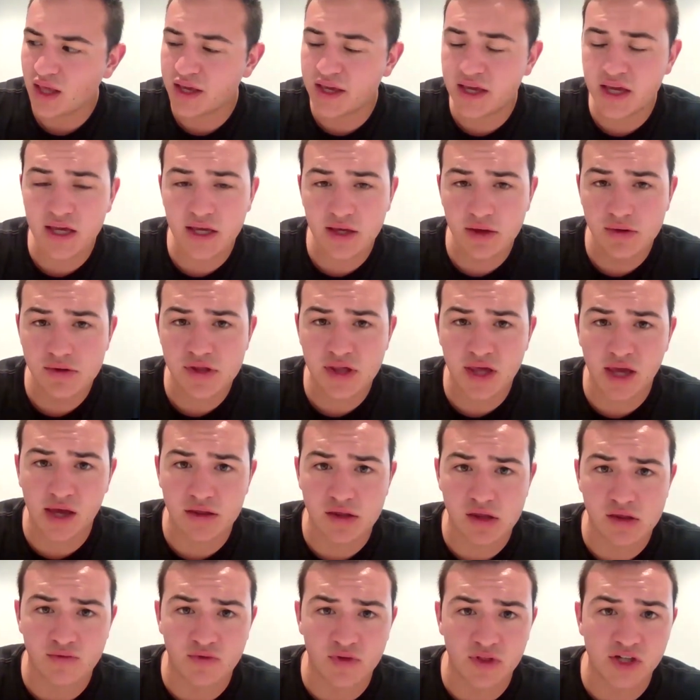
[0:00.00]
key use
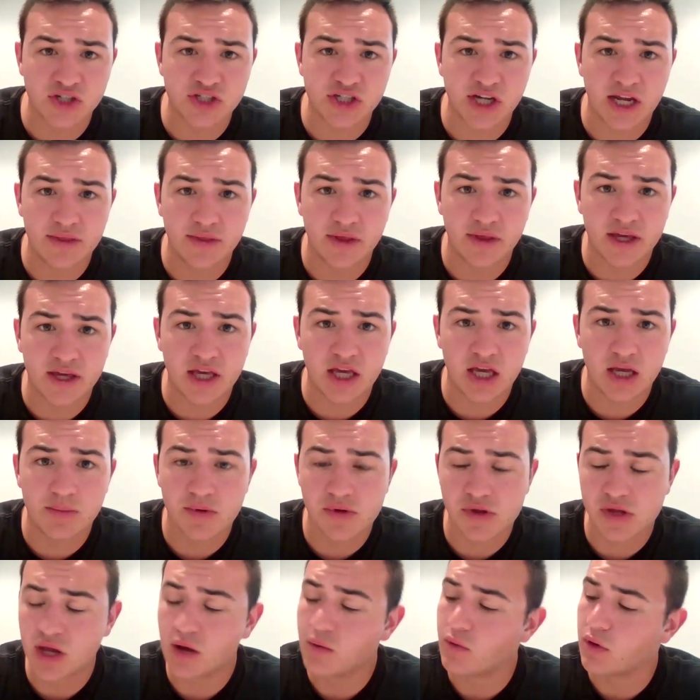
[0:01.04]
cases for the Chainlink
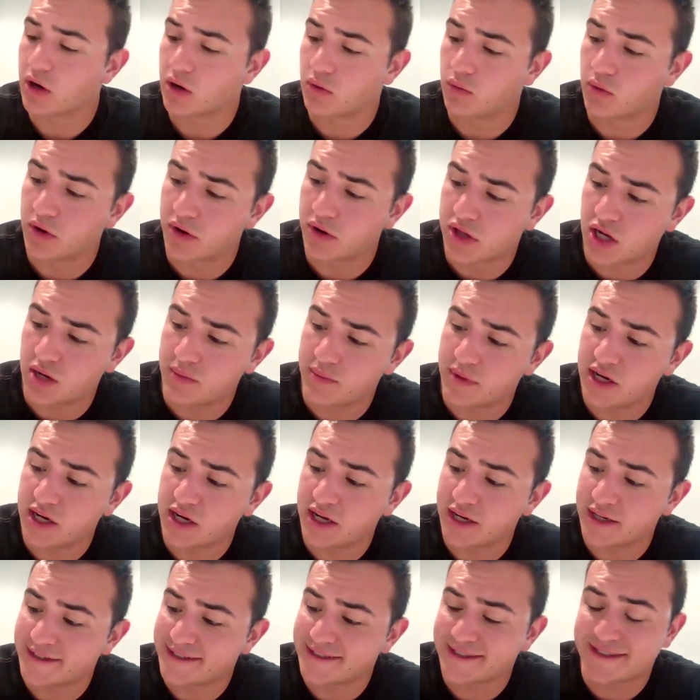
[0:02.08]
Keepers network, where it's going to
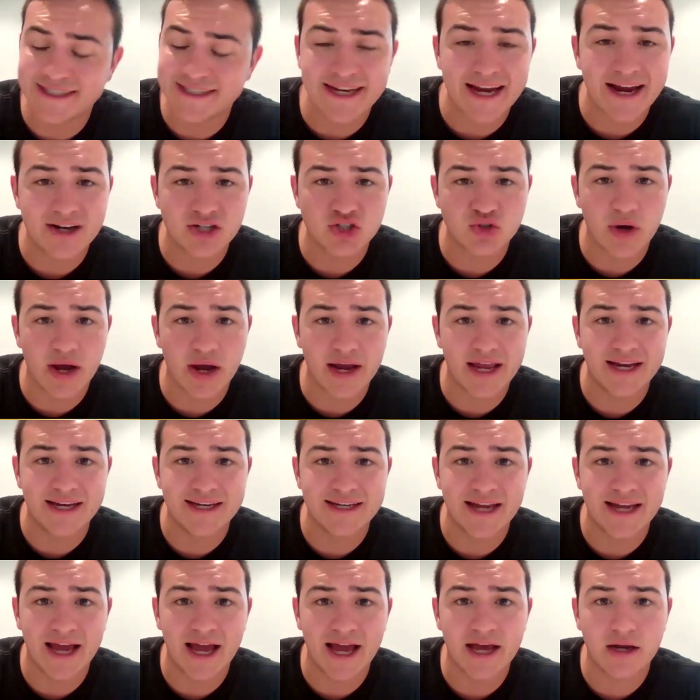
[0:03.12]
be
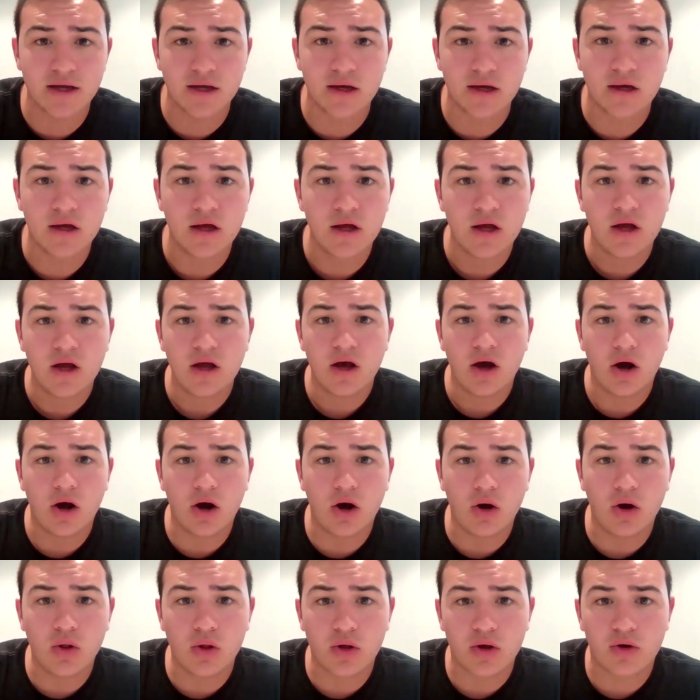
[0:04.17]
tracking data
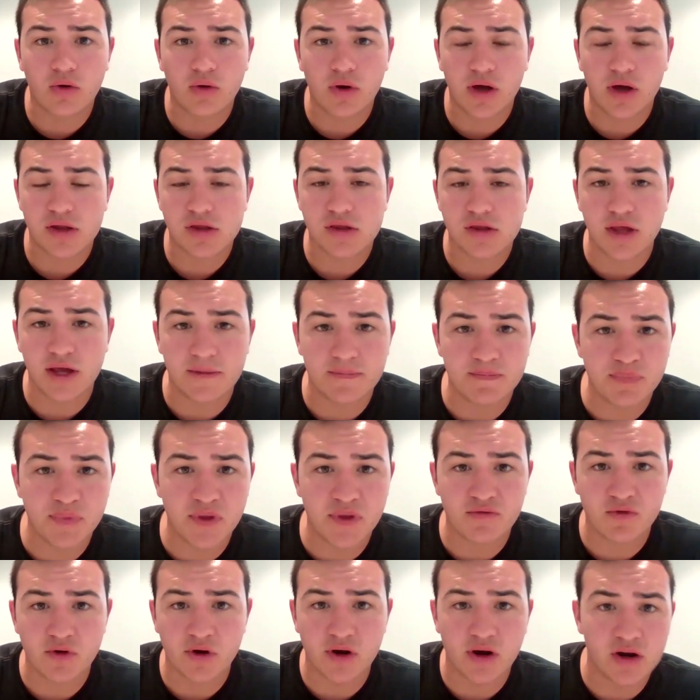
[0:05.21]
all across like
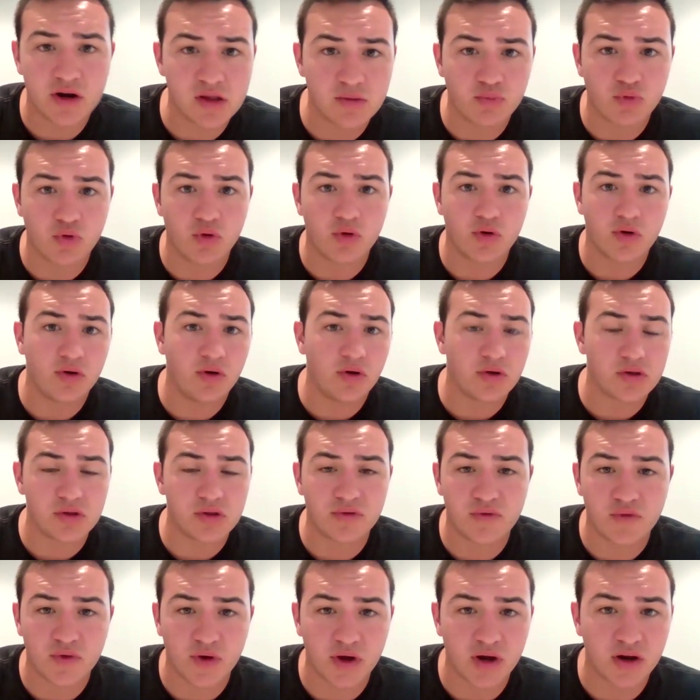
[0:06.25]
different kinds of protocols and
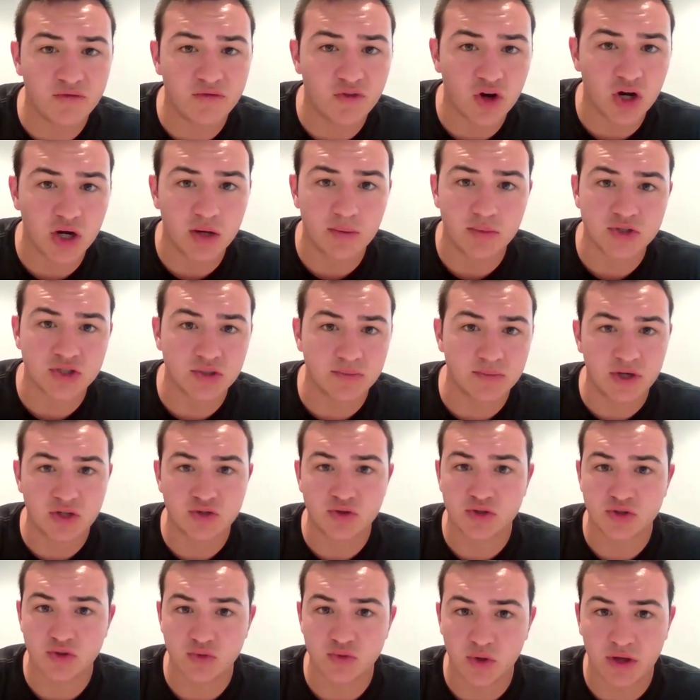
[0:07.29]
different kind of variables and
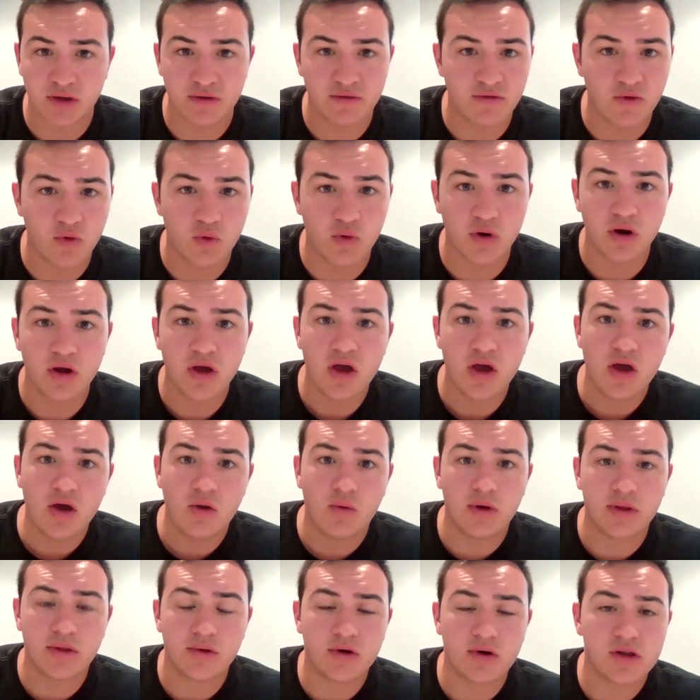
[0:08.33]
metrics you're looking for,
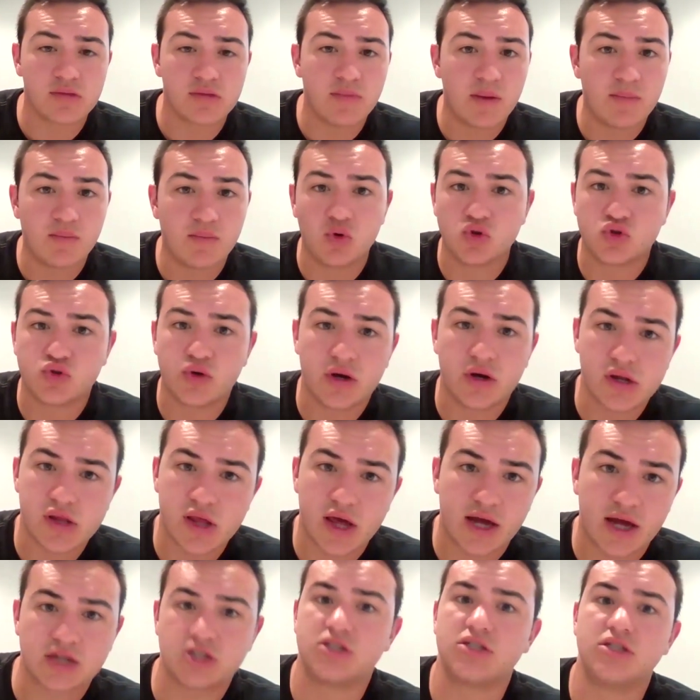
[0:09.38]
whether it's mempool
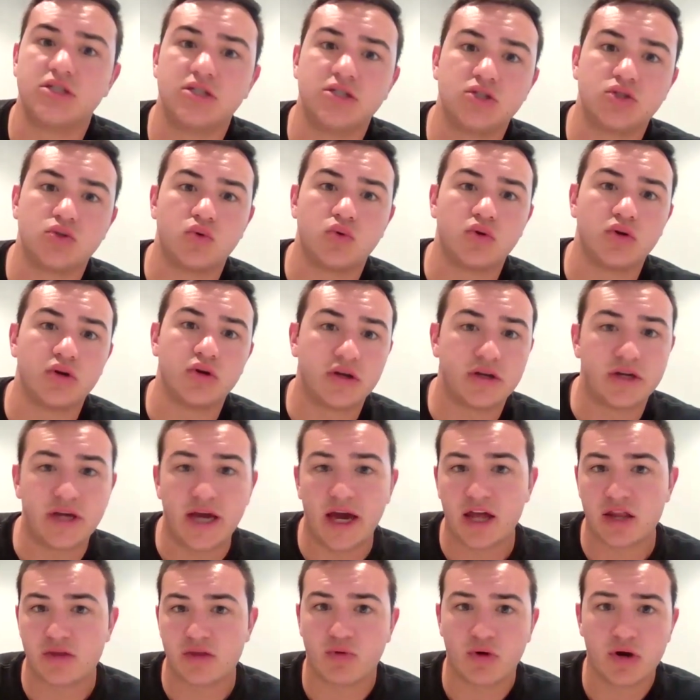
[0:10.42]
transactions or
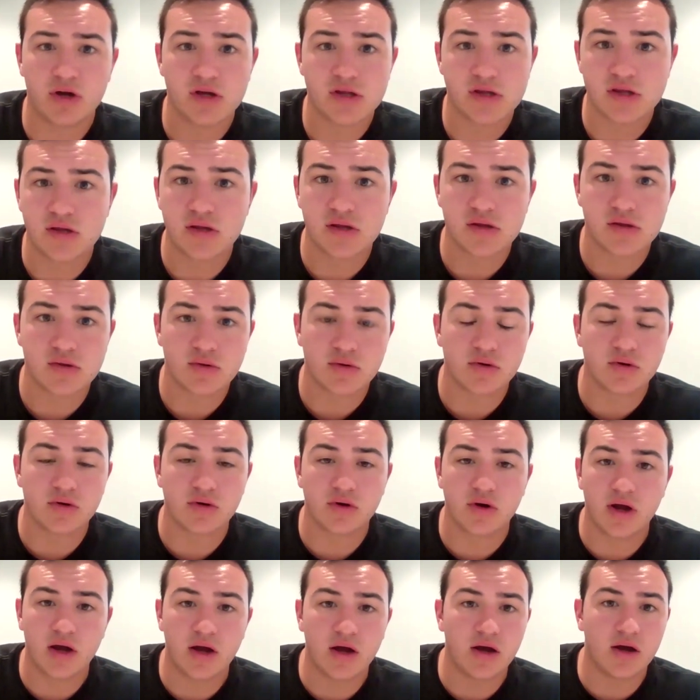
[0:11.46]
gas prices
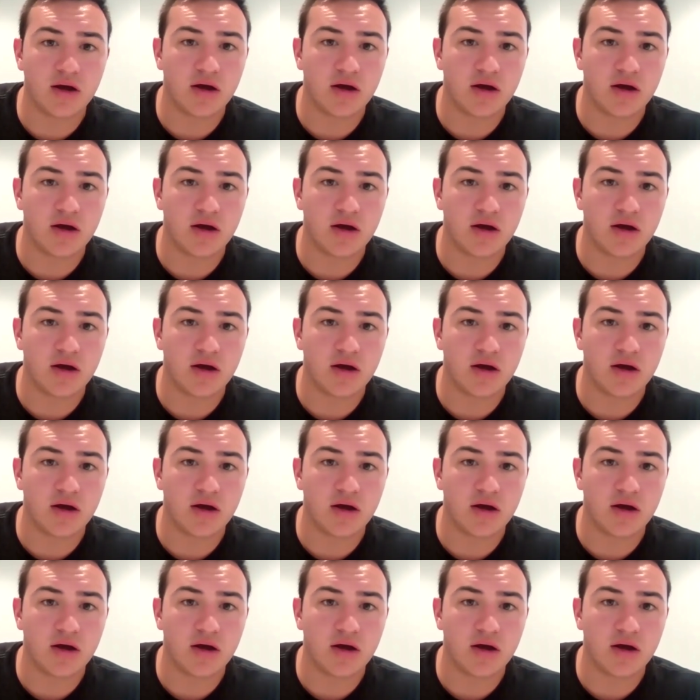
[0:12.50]
or